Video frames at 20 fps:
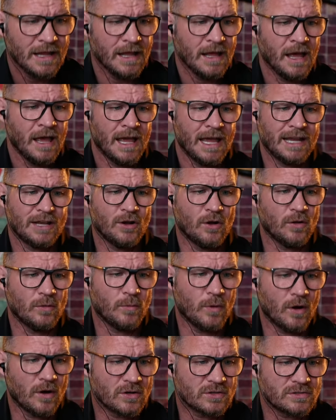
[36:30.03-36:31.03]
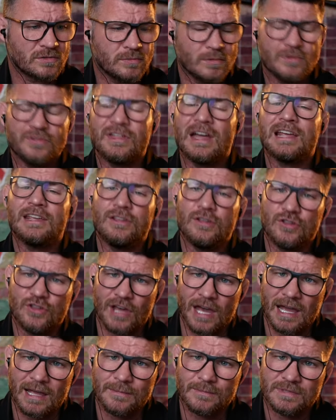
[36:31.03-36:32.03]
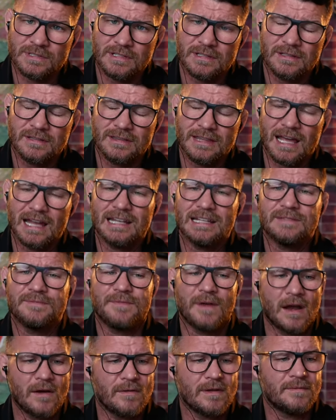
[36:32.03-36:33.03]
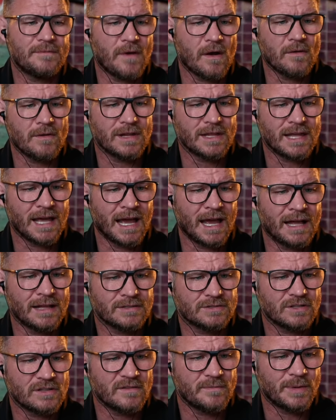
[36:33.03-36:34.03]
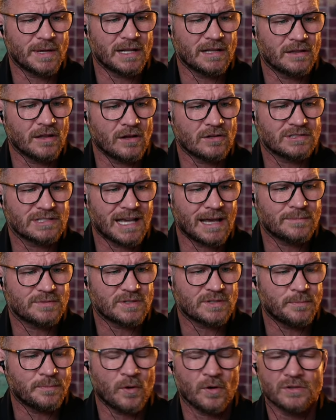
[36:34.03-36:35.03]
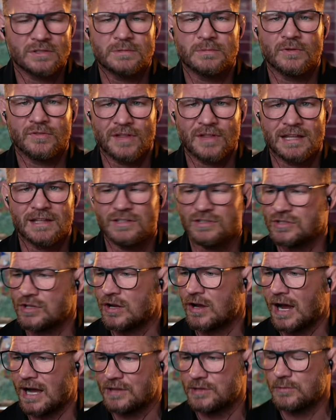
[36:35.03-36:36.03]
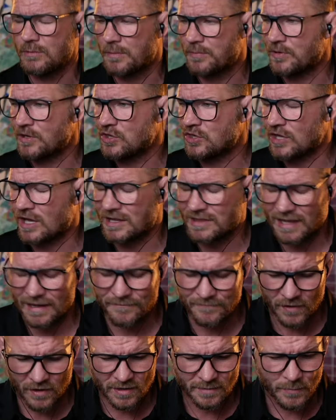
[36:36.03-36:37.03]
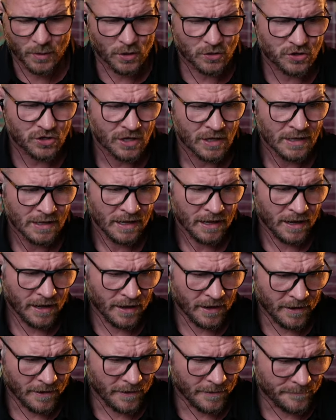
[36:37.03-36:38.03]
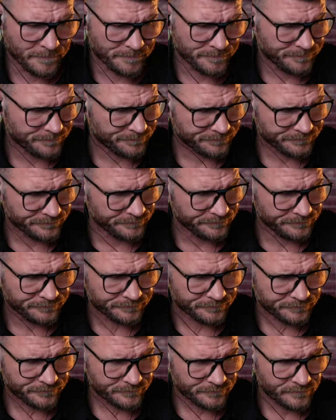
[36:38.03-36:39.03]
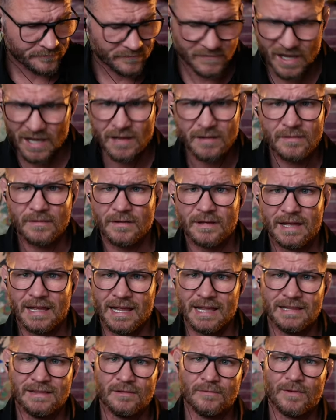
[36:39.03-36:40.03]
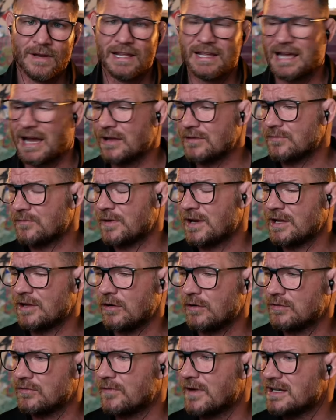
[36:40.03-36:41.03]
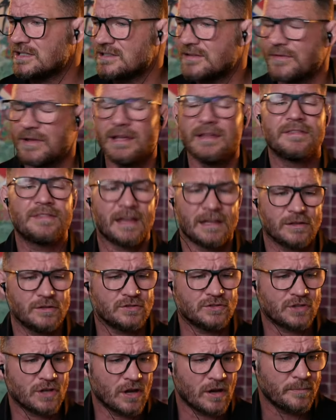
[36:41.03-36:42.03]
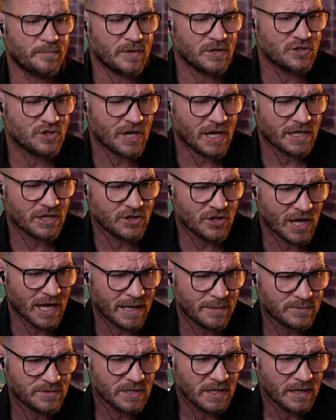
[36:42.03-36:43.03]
in all walks. Well, thank you, James. That is very, very kind. So you've been a long-time supporter. Well, thank you, sir. I do appreciate that very much. Um, yeah, in the ring, out the ring, all the rest of it. Thank you, sir. Appreciate you, James.